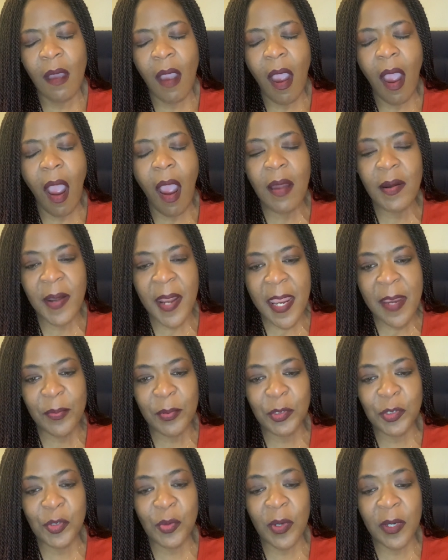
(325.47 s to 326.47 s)
On
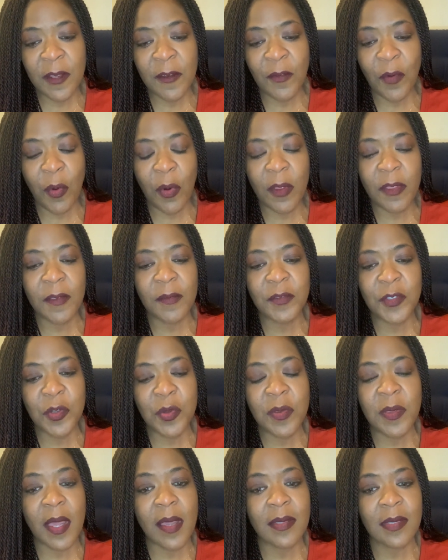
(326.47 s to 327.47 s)
April 24th of
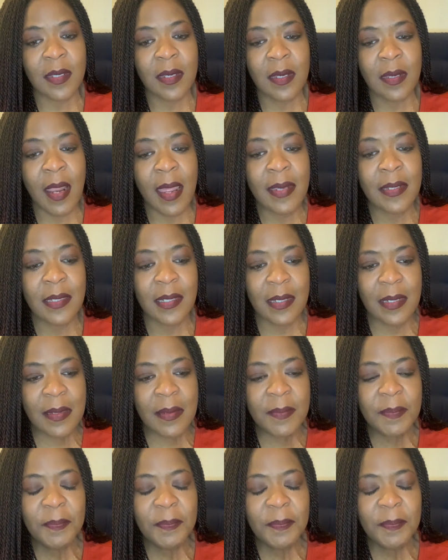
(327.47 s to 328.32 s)
2019,